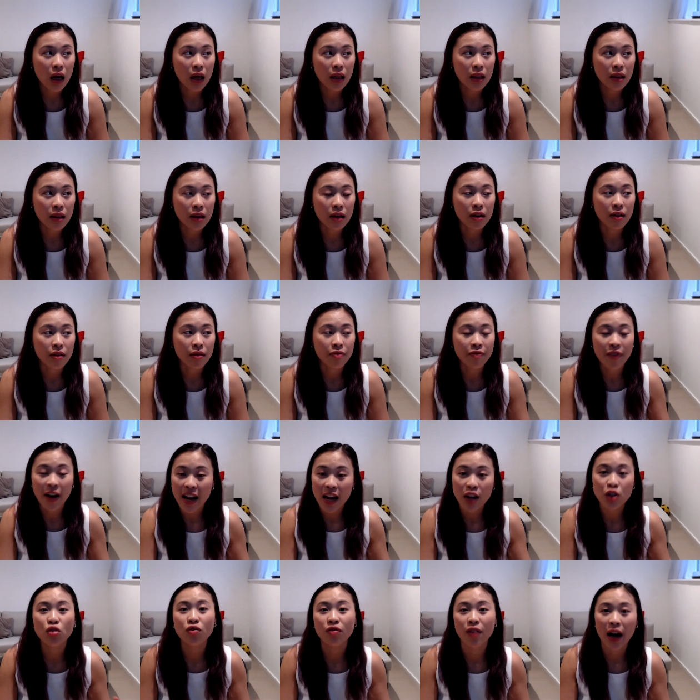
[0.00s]
the
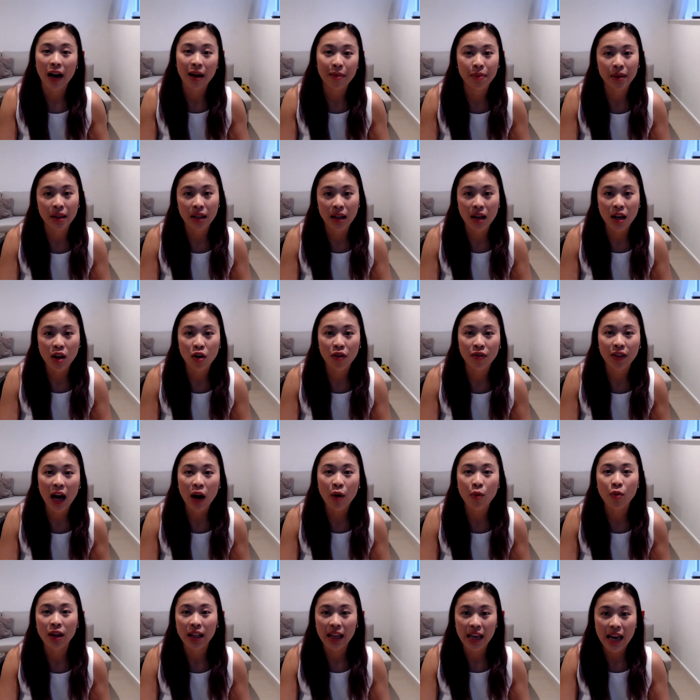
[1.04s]
financial viability of
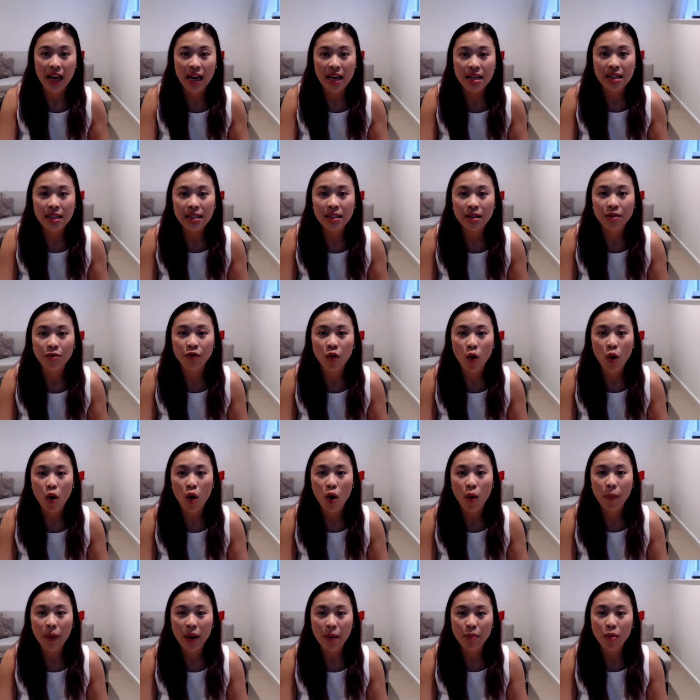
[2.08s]
that really is
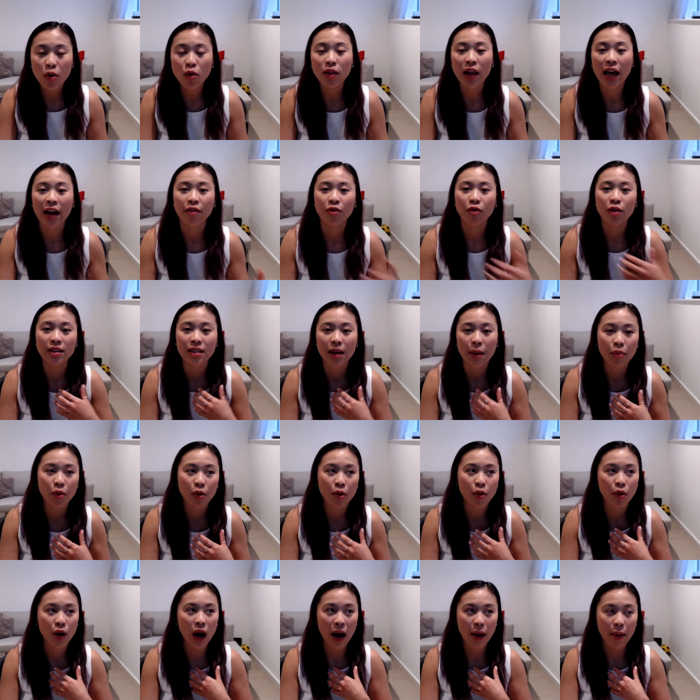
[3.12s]
for people. For
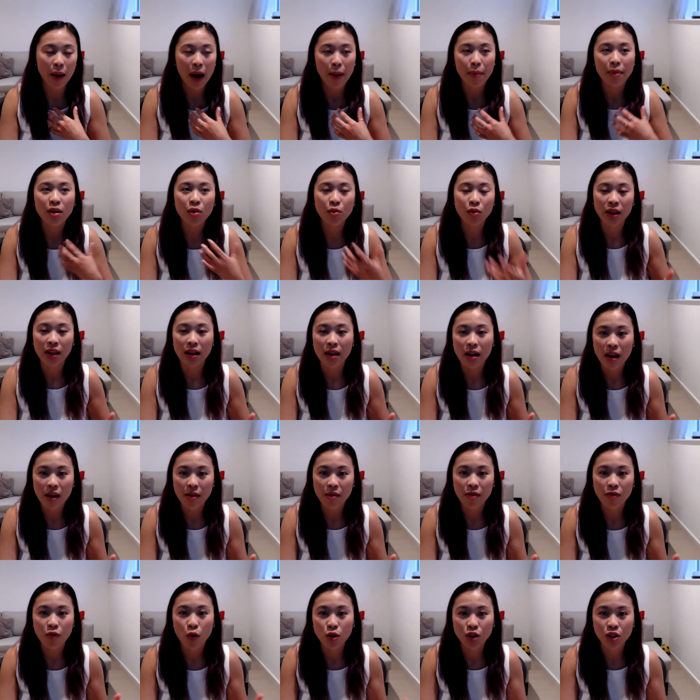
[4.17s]
example, I'm in a
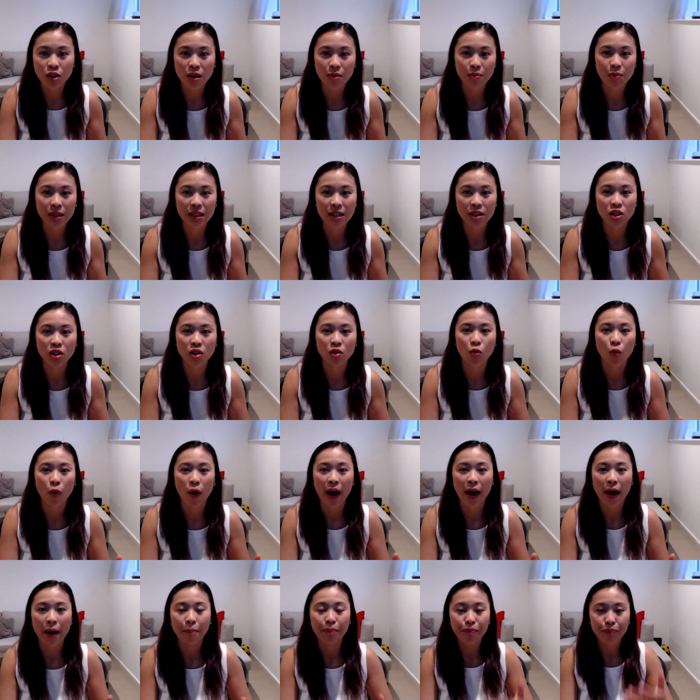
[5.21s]
really fortunate position
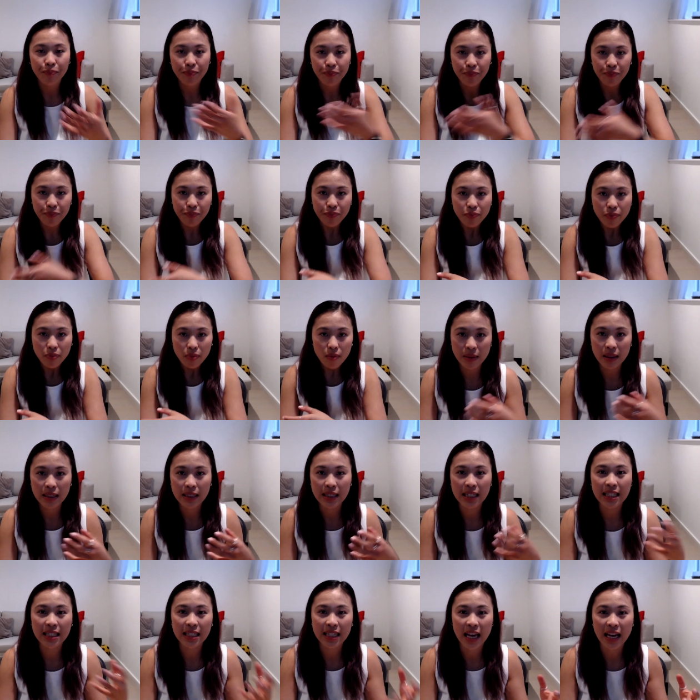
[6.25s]
where
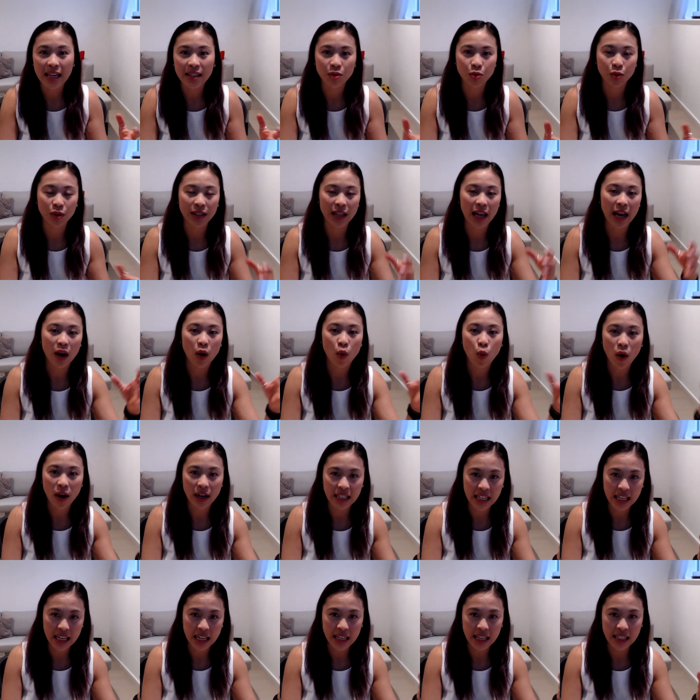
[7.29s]
CCS was
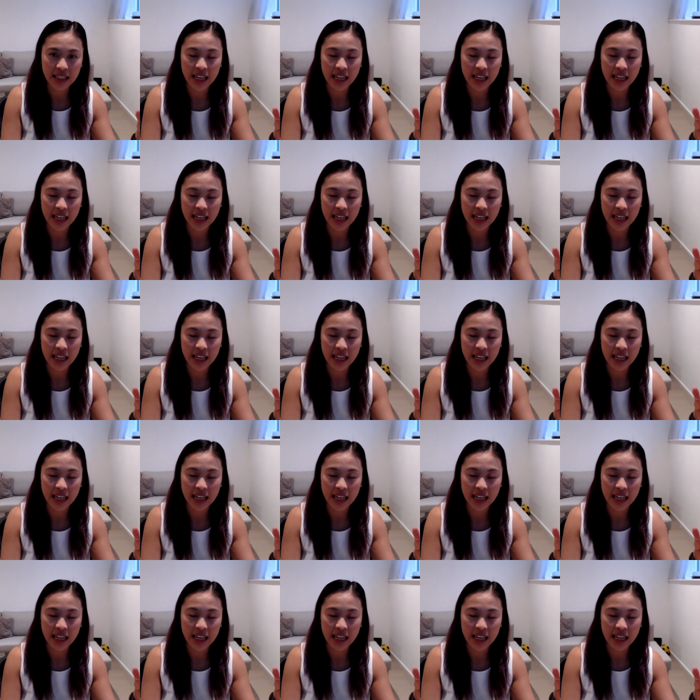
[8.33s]
1 gig